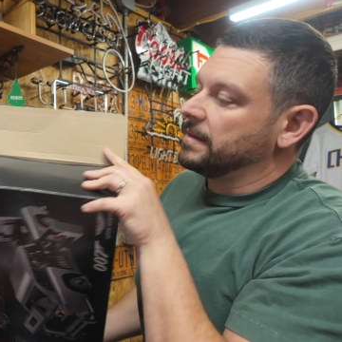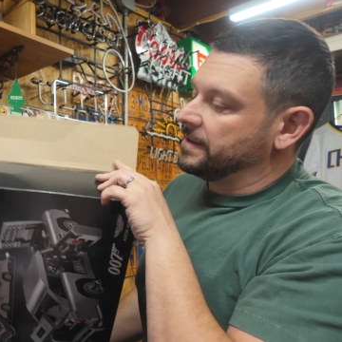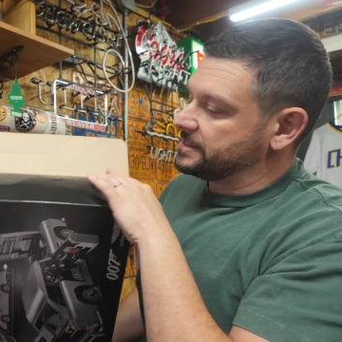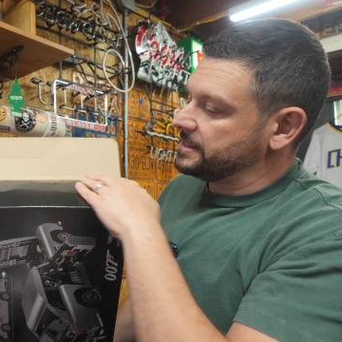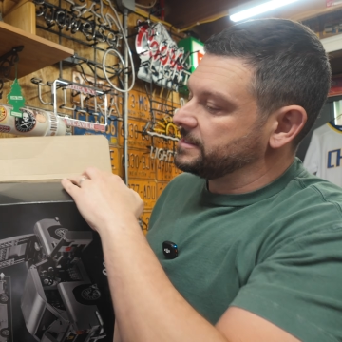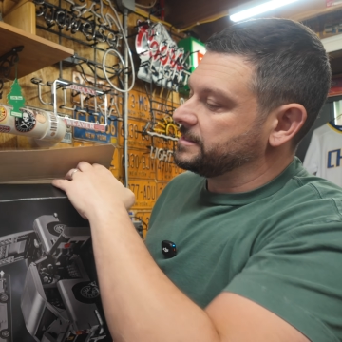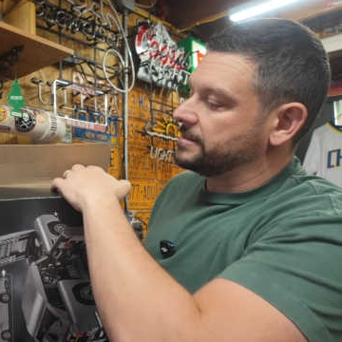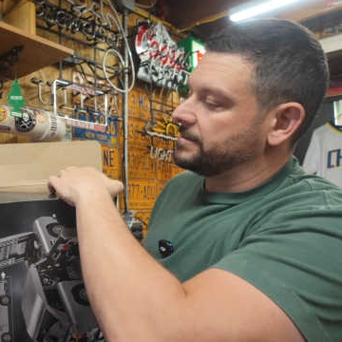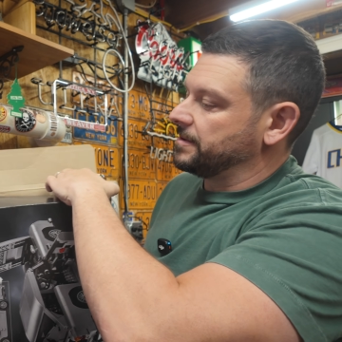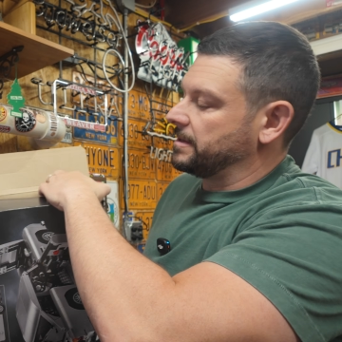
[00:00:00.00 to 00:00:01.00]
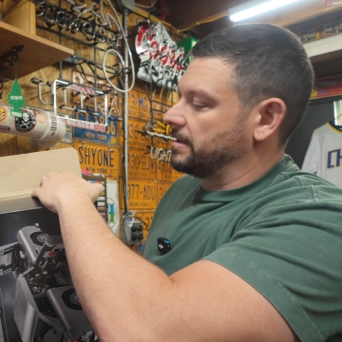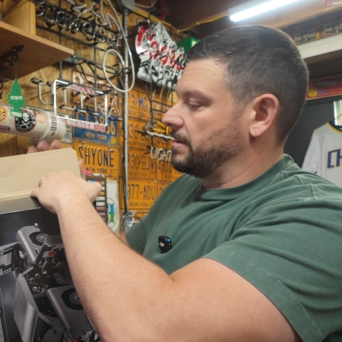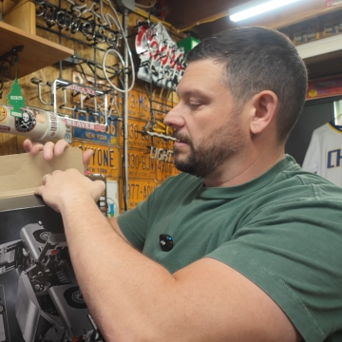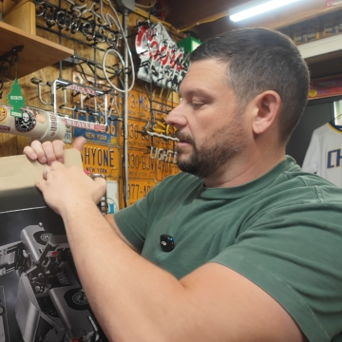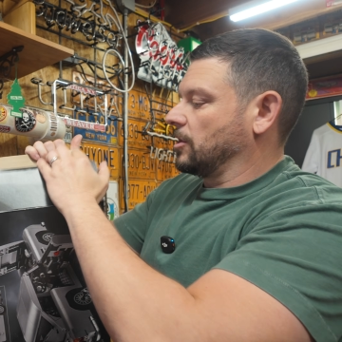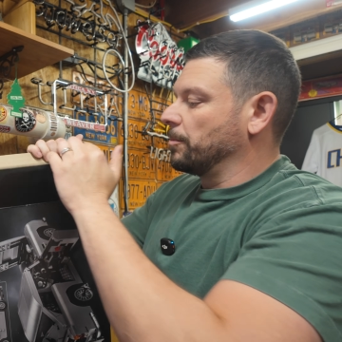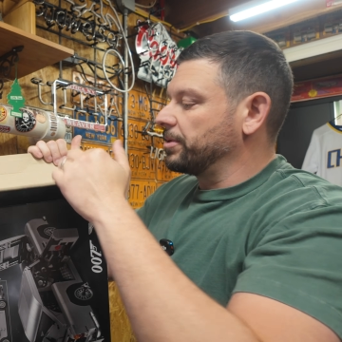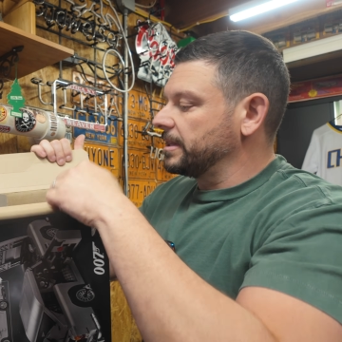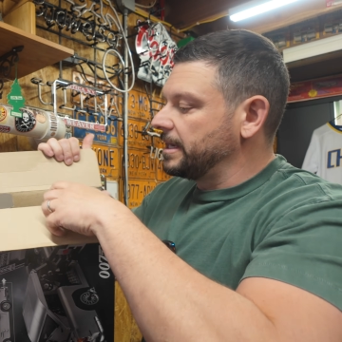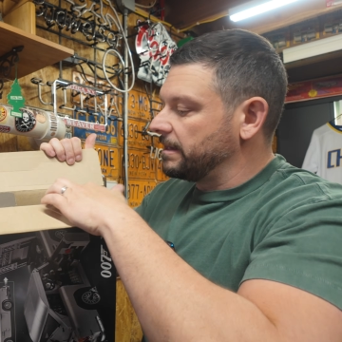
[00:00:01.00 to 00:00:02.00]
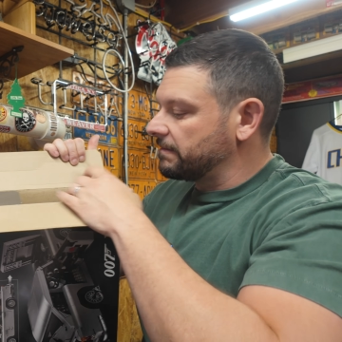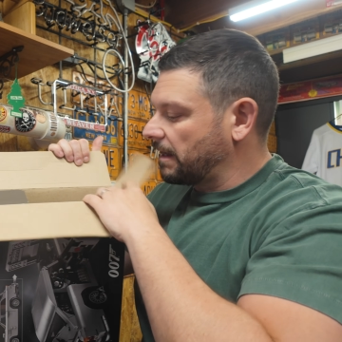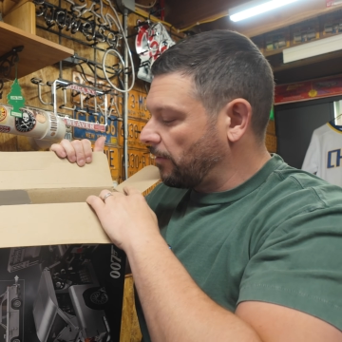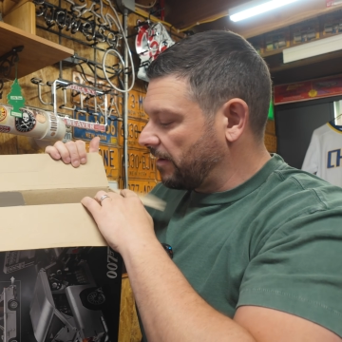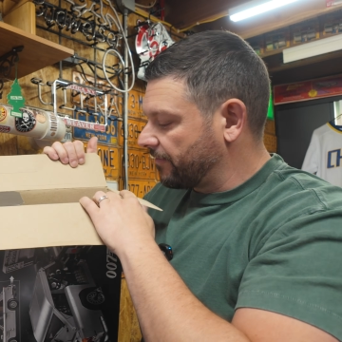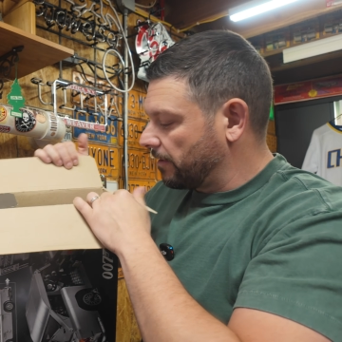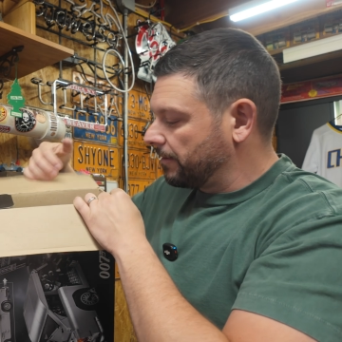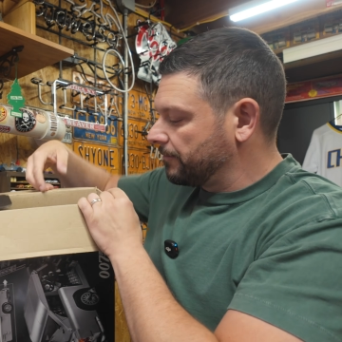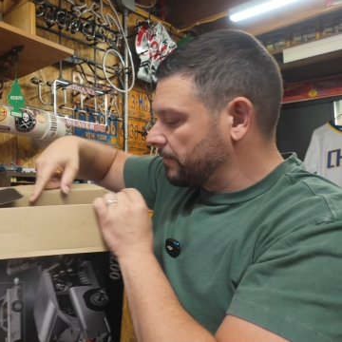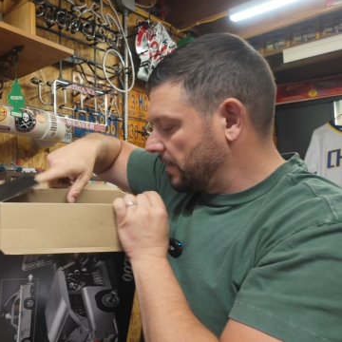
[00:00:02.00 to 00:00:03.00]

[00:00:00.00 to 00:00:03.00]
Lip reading: This is complete, however,